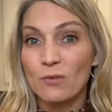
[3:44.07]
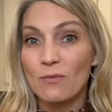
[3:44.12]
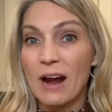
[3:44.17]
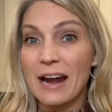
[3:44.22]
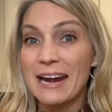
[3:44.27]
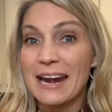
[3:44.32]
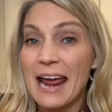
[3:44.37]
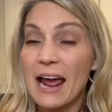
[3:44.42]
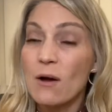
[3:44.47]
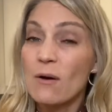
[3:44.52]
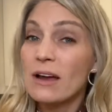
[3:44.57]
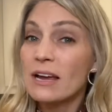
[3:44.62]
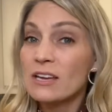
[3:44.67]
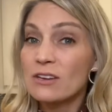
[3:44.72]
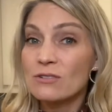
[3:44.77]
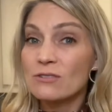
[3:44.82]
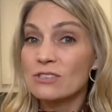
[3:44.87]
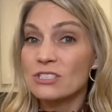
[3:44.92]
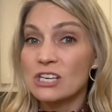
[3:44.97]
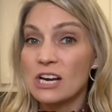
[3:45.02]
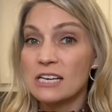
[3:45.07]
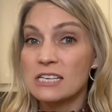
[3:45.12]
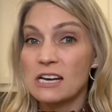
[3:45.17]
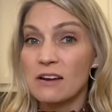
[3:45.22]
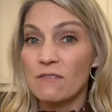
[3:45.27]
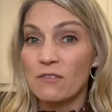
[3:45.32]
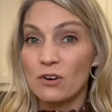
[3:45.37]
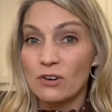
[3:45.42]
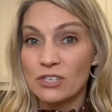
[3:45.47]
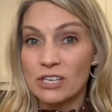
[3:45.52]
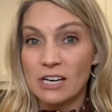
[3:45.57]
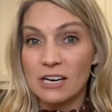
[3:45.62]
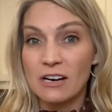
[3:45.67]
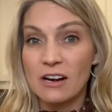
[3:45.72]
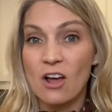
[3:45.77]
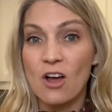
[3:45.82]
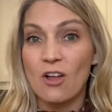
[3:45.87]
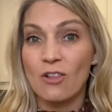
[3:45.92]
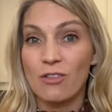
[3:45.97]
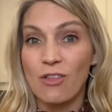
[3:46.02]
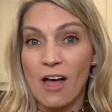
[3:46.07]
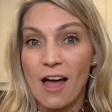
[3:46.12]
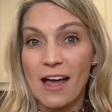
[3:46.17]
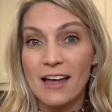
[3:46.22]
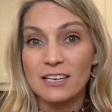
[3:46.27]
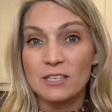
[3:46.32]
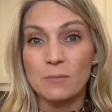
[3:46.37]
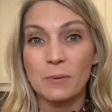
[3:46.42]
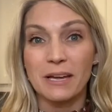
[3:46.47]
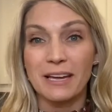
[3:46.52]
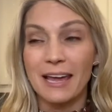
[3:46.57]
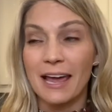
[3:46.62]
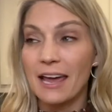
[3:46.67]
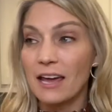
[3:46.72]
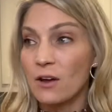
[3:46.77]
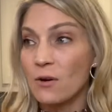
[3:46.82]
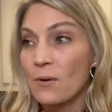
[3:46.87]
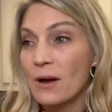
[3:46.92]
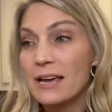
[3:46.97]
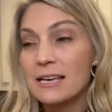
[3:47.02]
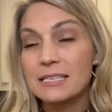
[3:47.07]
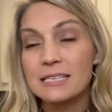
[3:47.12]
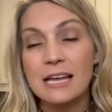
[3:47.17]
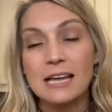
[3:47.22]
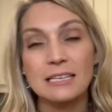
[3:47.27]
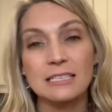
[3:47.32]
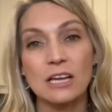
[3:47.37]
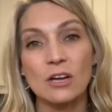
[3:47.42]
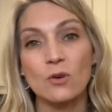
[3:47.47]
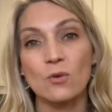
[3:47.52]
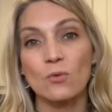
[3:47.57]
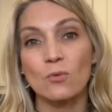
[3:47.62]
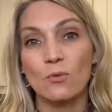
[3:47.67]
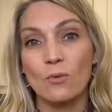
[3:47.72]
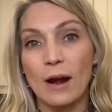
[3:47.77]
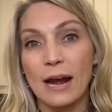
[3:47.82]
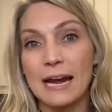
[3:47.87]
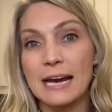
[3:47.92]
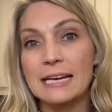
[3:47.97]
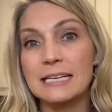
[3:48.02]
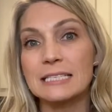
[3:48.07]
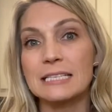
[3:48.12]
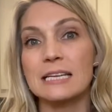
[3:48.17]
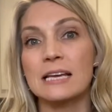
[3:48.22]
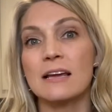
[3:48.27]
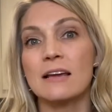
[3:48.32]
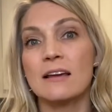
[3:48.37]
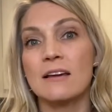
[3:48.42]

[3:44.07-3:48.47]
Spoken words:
Right now I use JJ Virgin a lot, but KOS has a great